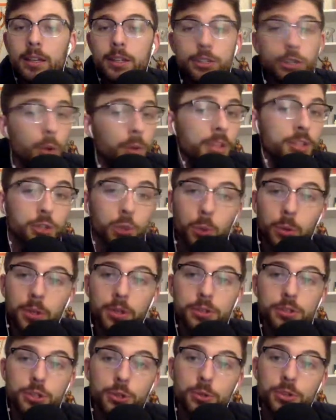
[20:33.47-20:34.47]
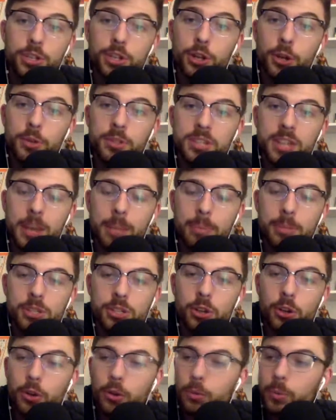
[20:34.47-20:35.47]
So on this Orioles News and Notes
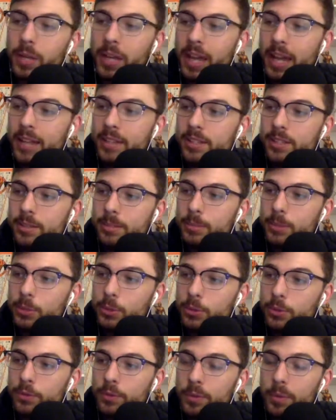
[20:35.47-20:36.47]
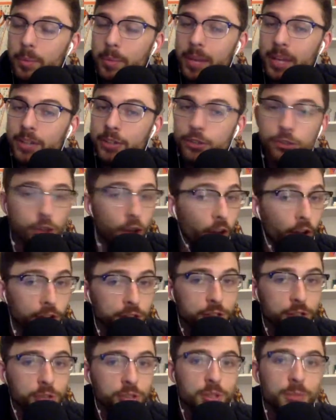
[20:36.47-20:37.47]
episode, we had some news from the majors,
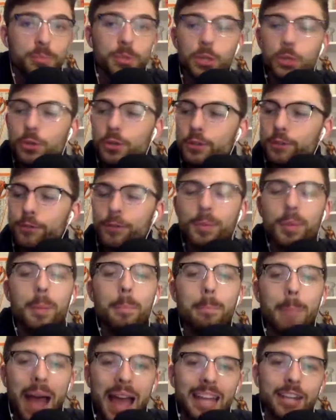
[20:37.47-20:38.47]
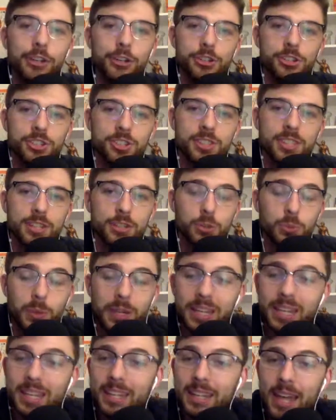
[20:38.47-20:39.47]
also some news from the minors this
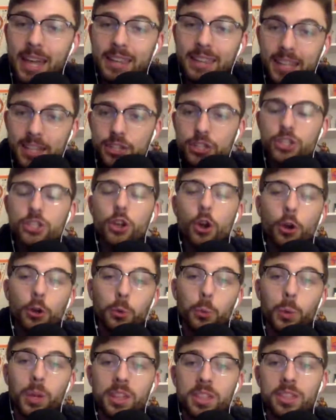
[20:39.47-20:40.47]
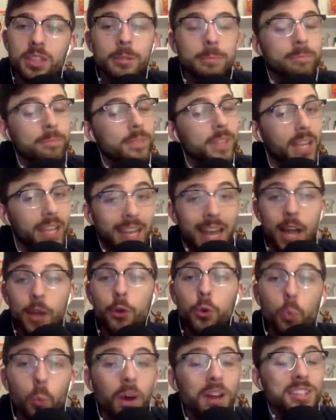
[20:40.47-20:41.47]
week. And let's start with a guy
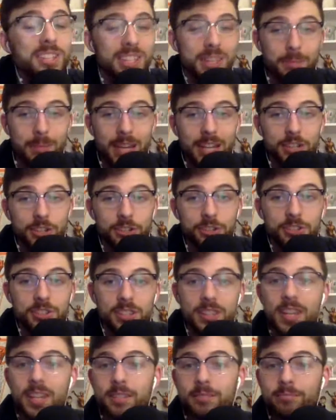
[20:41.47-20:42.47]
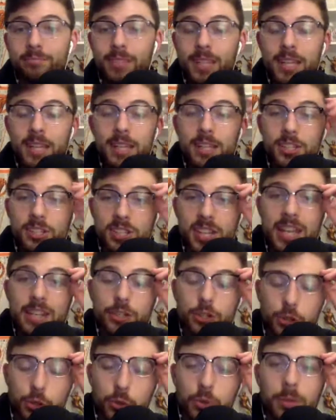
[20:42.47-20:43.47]
who was in the majors and then
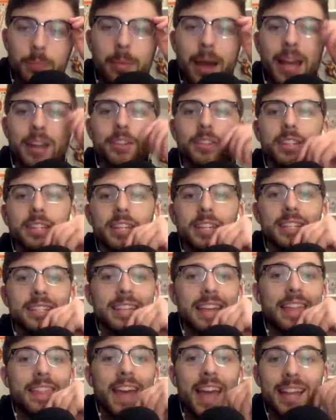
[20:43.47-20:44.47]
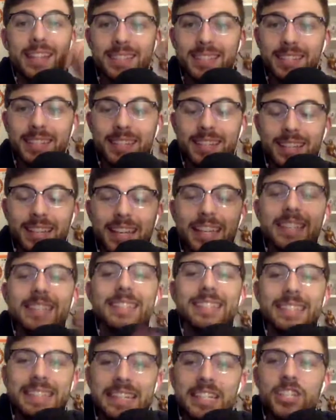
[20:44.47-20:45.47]
sent to the minor leagues. And that
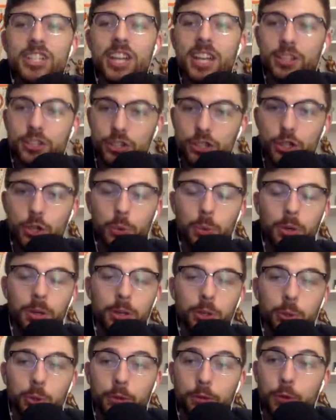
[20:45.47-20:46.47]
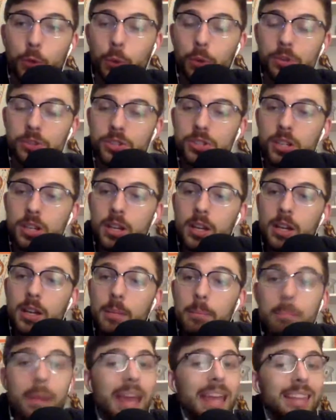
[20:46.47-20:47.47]
is DJ Stewart, who, of course,
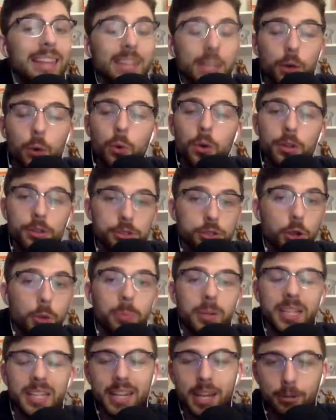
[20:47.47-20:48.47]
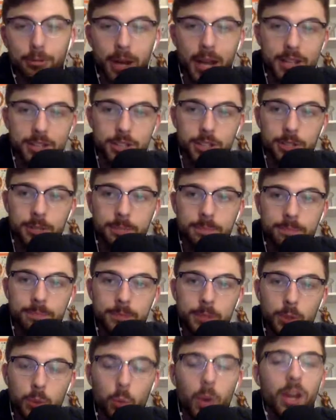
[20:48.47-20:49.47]
made the Orioles opening day roster,
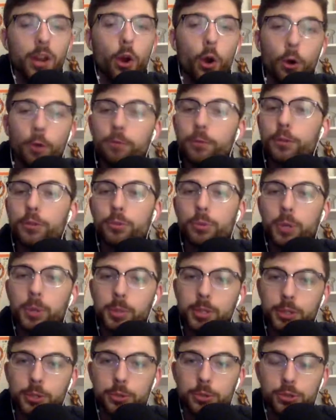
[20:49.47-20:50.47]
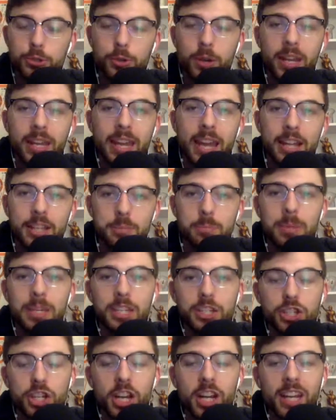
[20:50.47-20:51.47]
went 0 for 3 with two strikeouts,
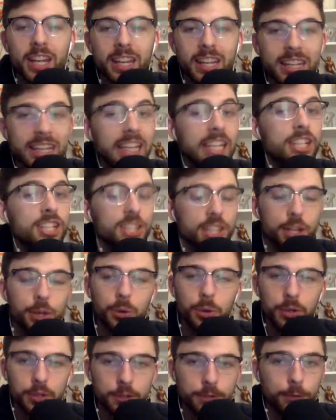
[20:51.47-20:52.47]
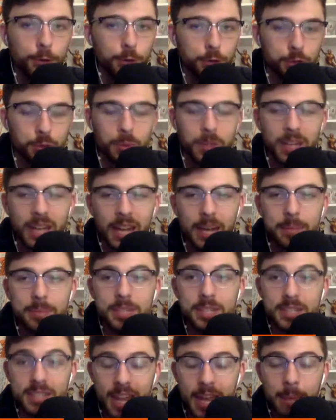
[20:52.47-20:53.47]
pinch hitting in each of the Orioles' first three games
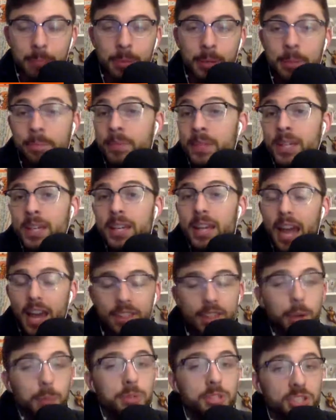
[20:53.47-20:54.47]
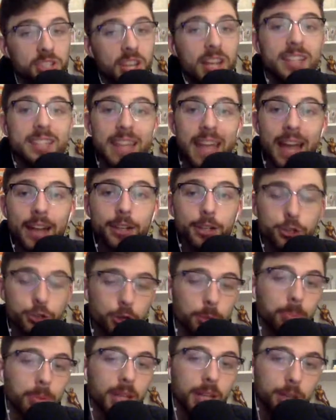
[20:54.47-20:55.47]
in Tampa, and then was sent down to
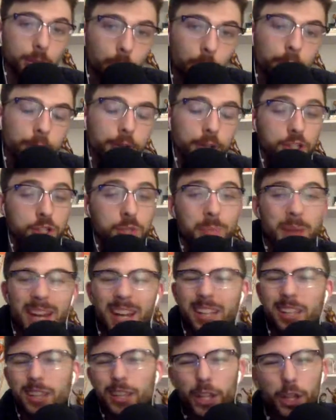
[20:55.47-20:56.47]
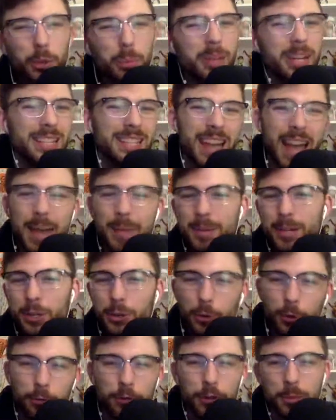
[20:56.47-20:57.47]
AAA Norfolk, spent a little bit of time in
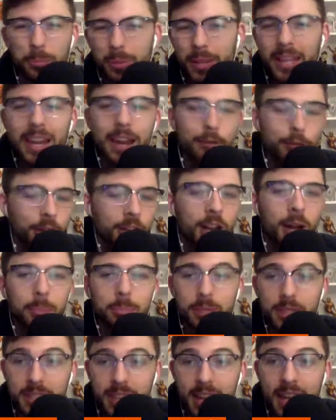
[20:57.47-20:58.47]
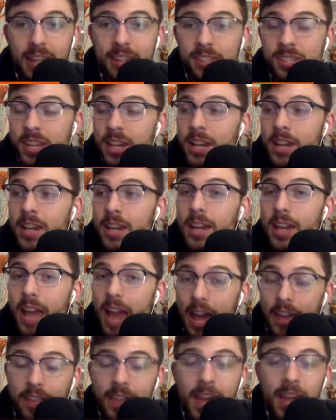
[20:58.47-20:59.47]
Norfolk, played every couple of days,
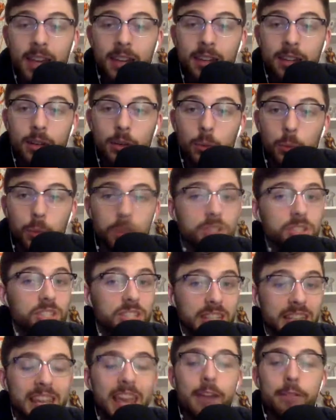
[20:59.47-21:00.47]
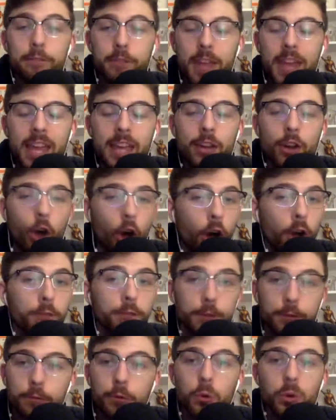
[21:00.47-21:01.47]
and then was DFA'd
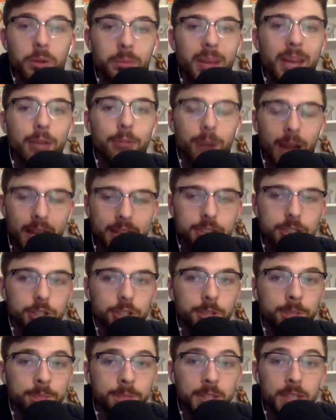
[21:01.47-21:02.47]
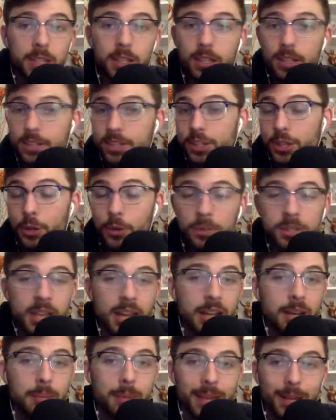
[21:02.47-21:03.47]
off the 40-man roster because the O's
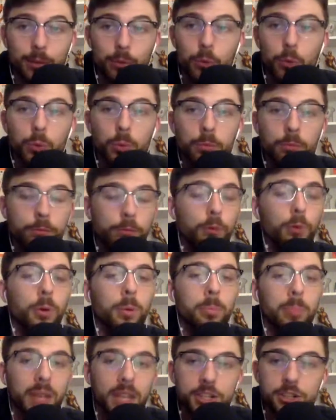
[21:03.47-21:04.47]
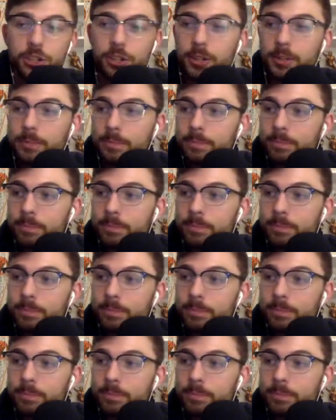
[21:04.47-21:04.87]
had to make room for a pitcher.